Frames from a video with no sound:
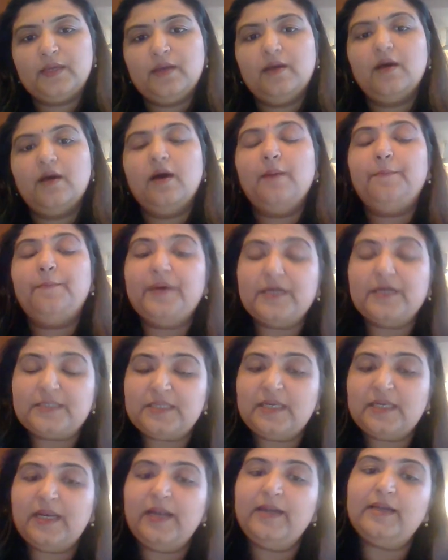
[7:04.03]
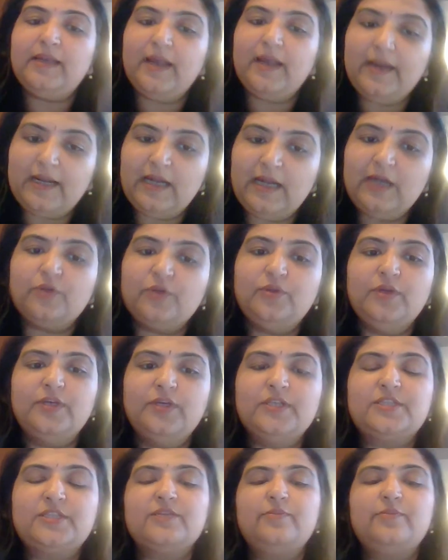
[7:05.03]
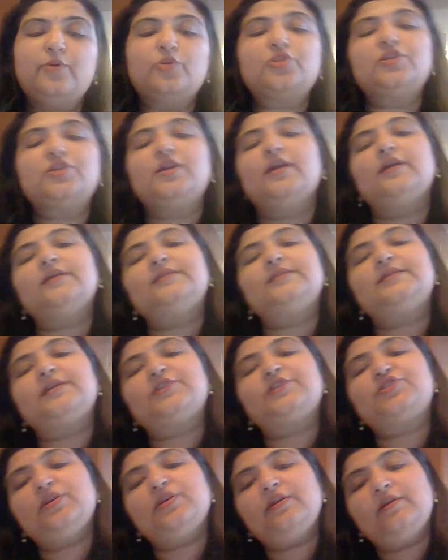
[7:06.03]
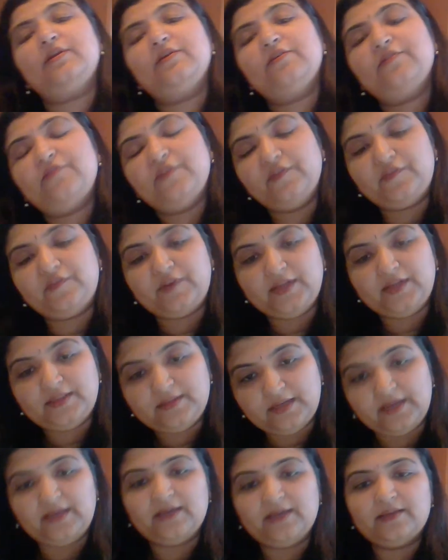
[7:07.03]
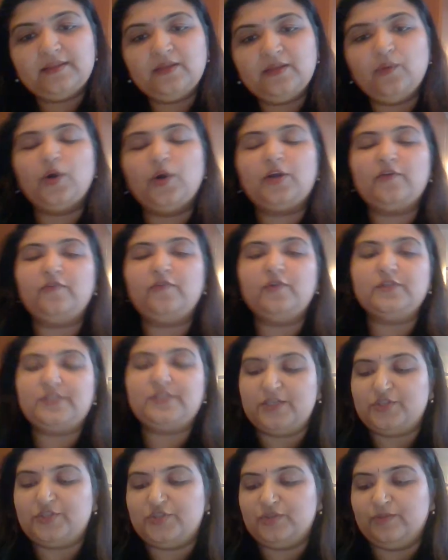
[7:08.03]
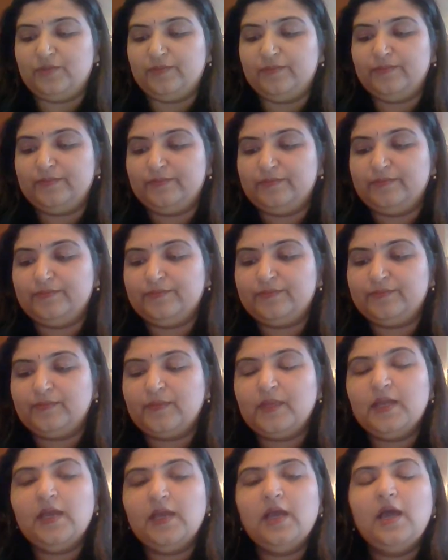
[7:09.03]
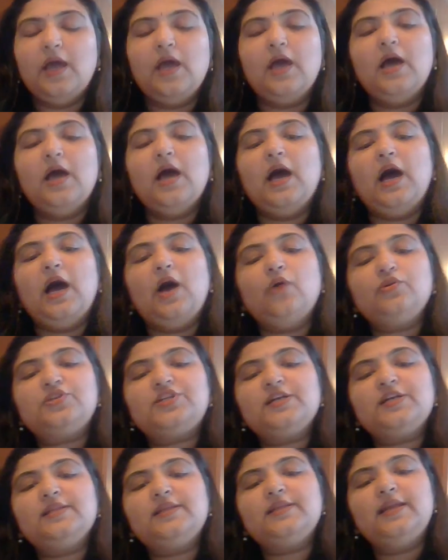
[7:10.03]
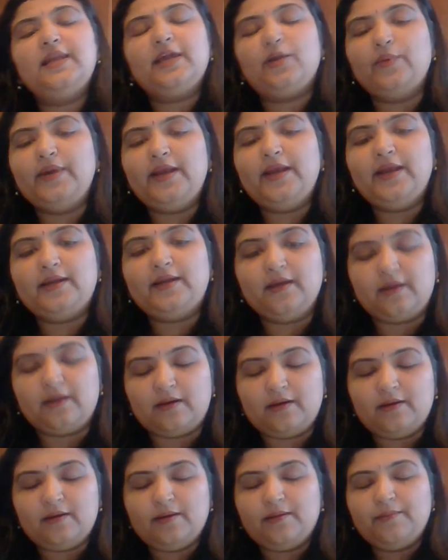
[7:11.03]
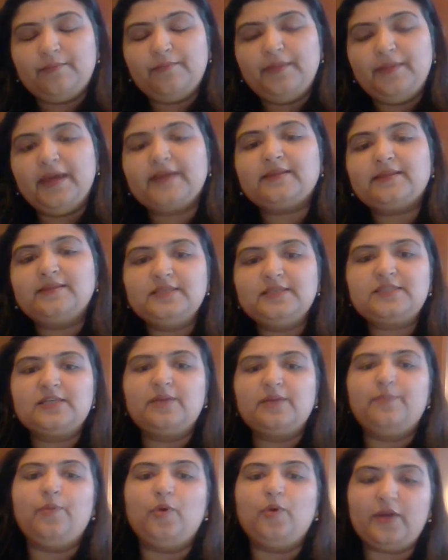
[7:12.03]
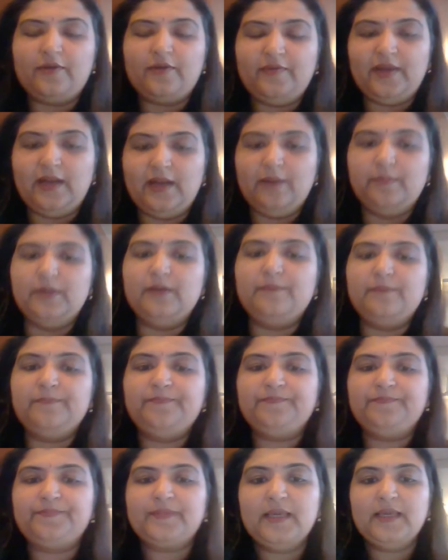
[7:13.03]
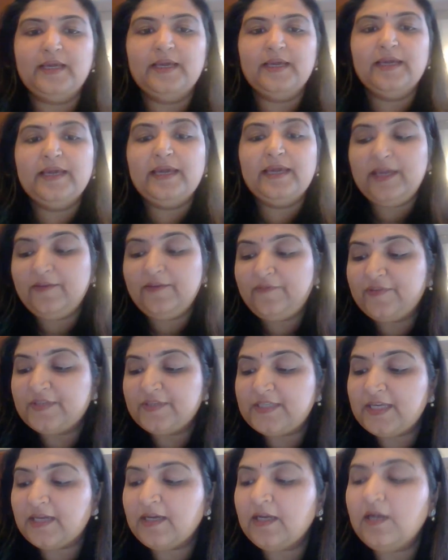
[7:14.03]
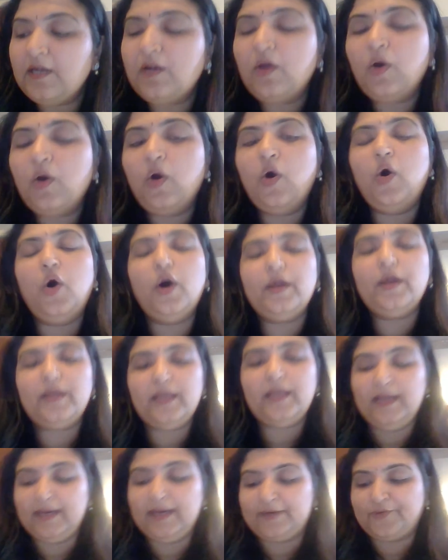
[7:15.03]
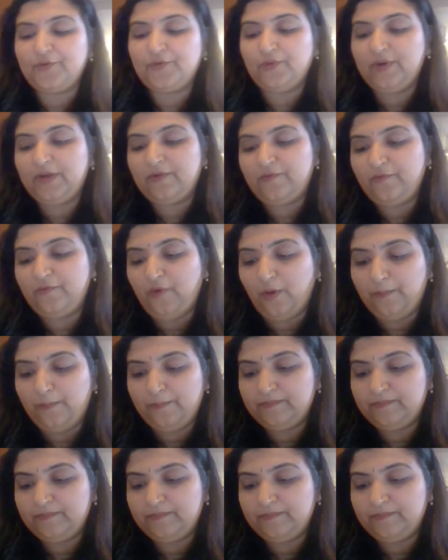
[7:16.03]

A person entitled to the distribution under section 53, the waterfall section. How shall the liquidator make this report available? In physical or electronic form?